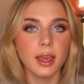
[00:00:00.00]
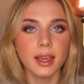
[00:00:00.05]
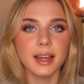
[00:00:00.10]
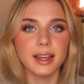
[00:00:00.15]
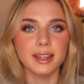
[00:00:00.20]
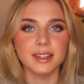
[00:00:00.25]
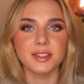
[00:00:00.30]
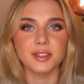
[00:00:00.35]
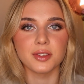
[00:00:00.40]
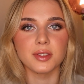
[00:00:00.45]
Hey
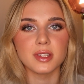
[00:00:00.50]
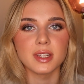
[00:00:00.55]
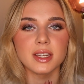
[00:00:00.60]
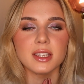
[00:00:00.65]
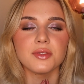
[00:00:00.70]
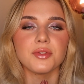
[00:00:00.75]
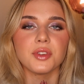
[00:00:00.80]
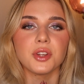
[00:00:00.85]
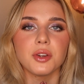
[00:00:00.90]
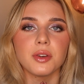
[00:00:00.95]
guys, so
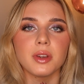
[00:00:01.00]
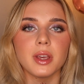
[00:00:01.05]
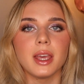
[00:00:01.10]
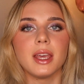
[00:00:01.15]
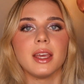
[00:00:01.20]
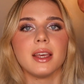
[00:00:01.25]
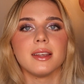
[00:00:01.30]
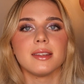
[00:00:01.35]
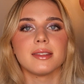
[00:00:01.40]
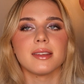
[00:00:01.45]
today's video
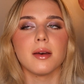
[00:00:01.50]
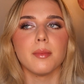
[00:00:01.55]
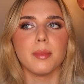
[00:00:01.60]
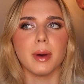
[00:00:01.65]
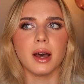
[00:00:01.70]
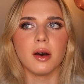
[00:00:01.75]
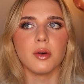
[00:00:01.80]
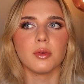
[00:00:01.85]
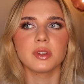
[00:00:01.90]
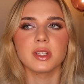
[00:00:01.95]
is
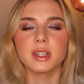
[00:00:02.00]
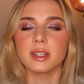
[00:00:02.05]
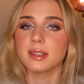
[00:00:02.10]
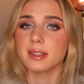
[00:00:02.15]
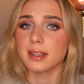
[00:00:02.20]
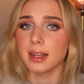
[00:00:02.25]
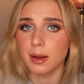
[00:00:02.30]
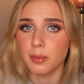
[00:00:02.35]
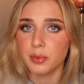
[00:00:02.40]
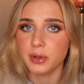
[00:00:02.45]
about a
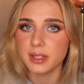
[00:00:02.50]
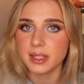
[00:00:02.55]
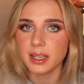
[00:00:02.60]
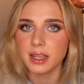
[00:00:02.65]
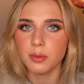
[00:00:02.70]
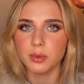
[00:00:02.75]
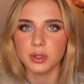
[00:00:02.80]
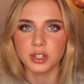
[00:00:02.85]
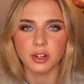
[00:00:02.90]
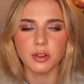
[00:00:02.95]

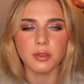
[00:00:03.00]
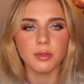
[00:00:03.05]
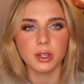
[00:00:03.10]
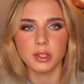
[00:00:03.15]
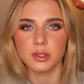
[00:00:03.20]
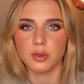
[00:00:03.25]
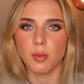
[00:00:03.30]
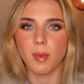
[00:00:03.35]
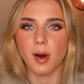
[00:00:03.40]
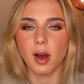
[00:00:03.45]
celebrity, which I don't really
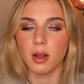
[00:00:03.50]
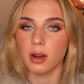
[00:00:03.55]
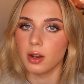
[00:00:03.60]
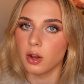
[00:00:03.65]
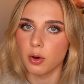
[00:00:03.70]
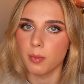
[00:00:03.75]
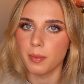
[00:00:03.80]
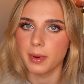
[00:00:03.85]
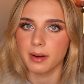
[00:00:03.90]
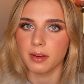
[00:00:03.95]
talk about a
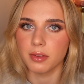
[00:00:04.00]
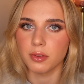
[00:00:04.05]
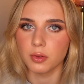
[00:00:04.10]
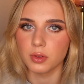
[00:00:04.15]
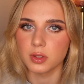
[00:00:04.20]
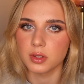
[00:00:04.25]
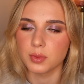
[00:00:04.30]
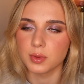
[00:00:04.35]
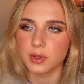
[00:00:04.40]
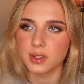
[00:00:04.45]
lot, but I thought
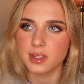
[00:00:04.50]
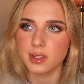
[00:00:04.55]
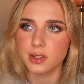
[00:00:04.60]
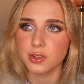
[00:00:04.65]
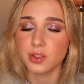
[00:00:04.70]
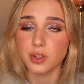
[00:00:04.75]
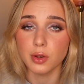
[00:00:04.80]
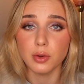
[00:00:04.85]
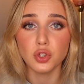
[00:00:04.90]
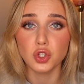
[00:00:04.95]
this was
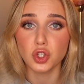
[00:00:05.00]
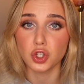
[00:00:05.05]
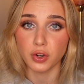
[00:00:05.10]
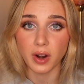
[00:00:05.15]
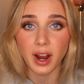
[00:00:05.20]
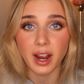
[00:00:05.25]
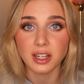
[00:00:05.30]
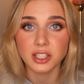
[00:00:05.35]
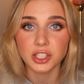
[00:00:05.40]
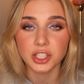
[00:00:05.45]
so
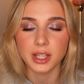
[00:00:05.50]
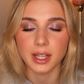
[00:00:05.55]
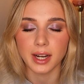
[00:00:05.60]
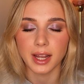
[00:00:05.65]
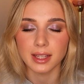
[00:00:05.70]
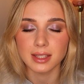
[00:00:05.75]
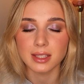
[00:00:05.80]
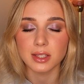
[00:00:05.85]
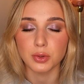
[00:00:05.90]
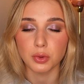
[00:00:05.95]
trash that I
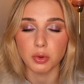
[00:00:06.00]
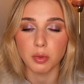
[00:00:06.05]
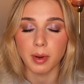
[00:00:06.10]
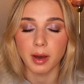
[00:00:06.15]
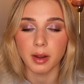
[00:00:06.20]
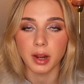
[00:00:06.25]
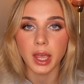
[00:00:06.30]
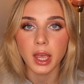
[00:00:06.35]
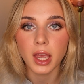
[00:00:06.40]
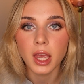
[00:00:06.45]
had to talk
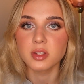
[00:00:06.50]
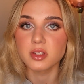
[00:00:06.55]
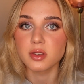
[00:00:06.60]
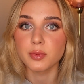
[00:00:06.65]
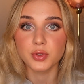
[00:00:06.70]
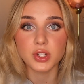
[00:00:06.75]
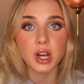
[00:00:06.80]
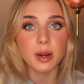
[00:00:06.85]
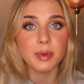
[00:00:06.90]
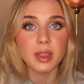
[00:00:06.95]
about it. So
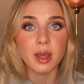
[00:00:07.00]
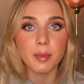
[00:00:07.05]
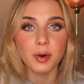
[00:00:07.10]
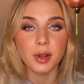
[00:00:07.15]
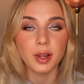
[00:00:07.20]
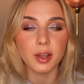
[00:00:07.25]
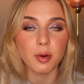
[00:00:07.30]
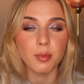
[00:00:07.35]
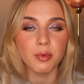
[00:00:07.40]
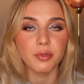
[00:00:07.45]
subscribe to that bell,
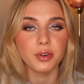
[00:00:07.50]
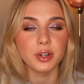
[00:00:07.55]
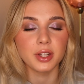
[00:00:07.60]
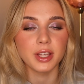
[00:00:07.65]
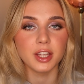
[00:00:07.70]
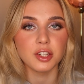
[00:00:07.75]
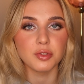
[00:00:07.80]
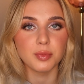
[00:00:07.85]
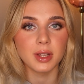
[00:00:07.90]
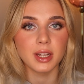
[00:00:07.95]
like, comment for
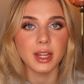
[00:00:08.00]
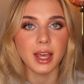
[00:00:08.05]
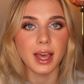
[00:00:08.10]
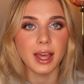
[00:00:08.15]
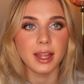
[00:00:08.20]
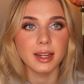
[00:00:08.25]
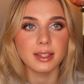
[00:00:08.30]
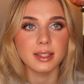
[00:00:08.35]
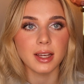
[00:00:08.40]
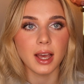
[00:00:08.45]
engagement,
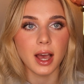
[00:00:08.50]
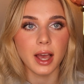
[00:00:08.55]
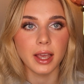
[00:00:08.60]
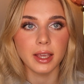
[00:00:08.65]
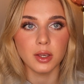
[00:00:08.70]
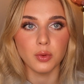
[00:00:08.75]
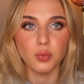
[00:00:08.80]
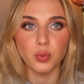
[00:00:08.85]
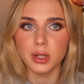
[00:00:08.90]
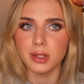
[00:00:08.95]
and
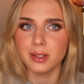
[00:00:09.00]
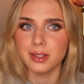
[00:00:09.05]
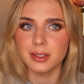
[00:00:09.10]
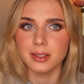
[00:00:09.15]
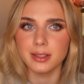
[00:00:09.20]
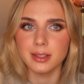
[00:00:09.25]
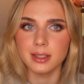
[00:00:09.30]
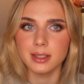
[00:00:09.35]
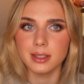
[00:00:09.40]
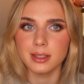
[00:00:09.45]
I
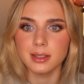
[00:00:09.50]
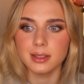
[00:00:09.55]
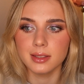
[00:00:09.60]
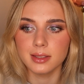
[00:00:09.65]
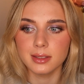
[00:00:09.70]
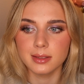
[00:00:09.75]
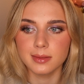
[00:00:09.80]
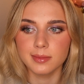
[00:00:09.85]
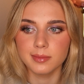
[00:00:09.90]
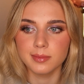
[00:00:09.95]

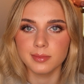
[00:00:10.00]
will